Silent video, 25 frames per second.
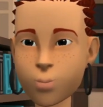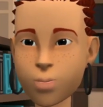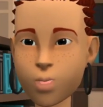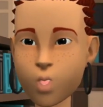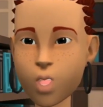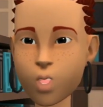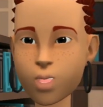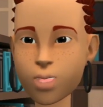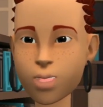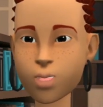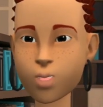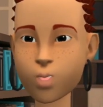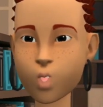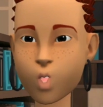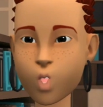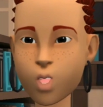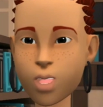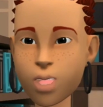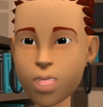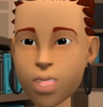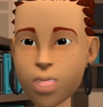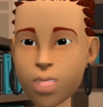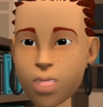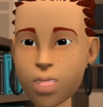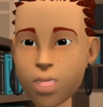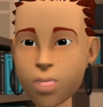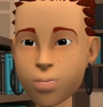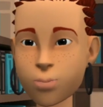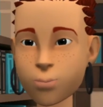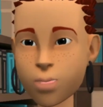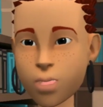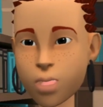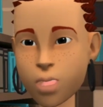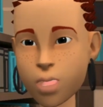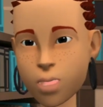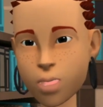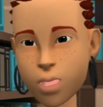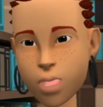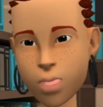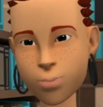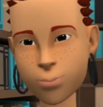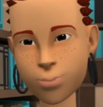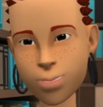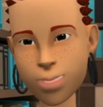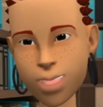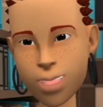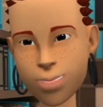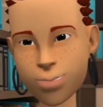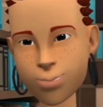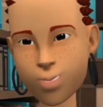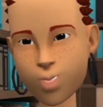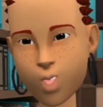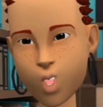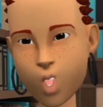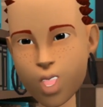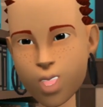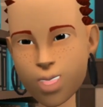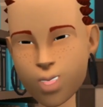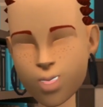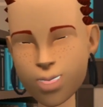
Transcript: although winters can be quite